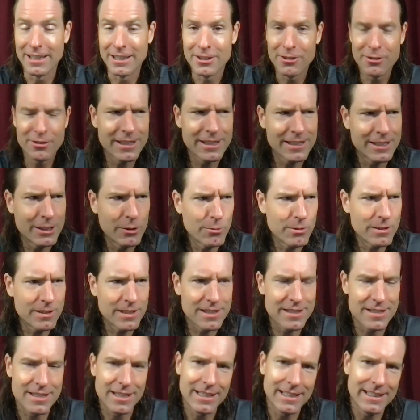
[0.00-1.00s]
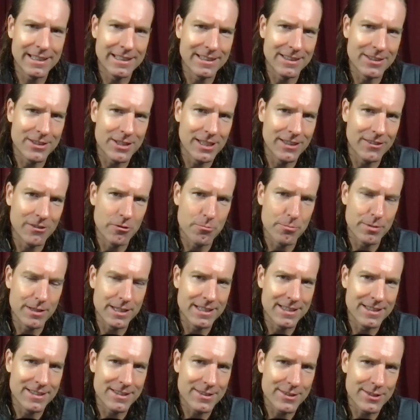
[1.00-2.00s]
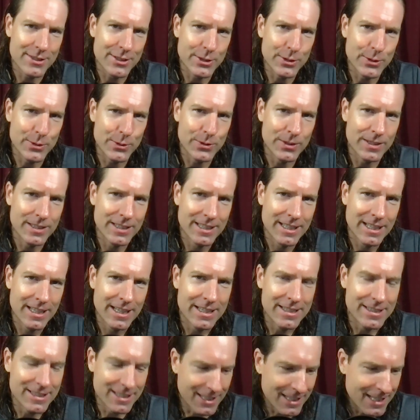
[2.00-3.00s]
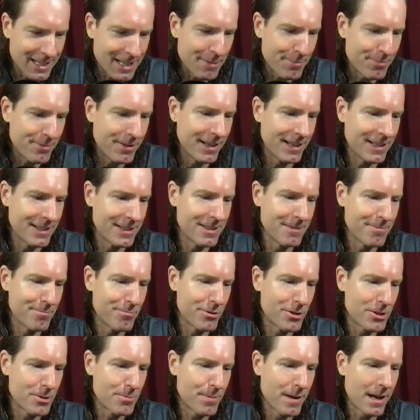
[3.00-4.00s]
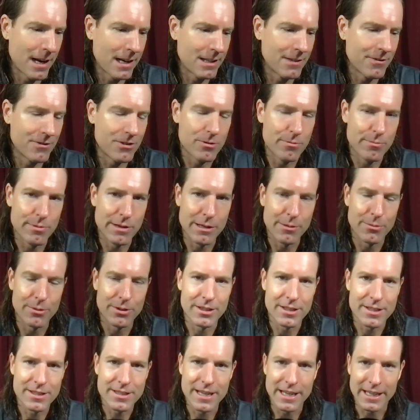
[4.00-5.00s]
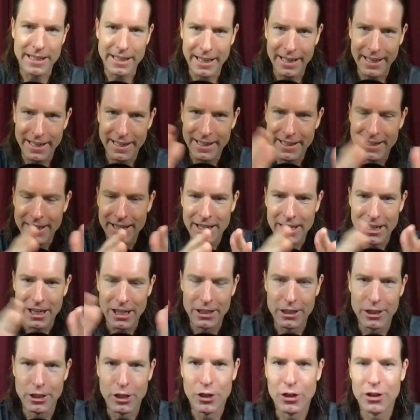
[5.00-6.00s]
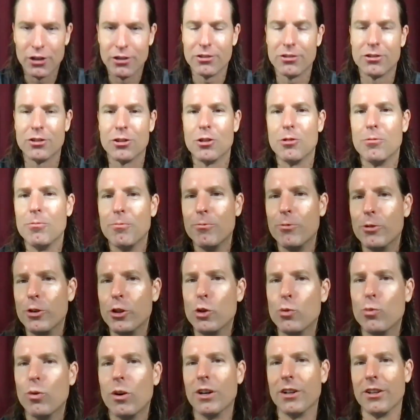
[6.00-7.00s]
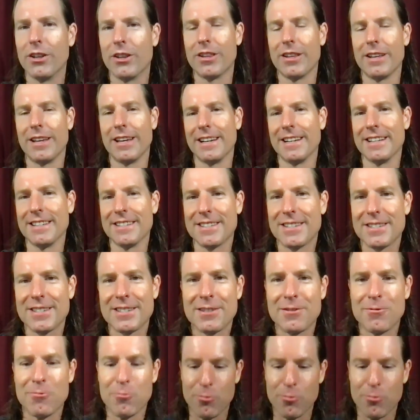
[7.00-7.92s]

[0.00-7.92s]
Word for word: I think that we're designed as human beings to to keep things in perspective, to be able to take a a long-term view on things.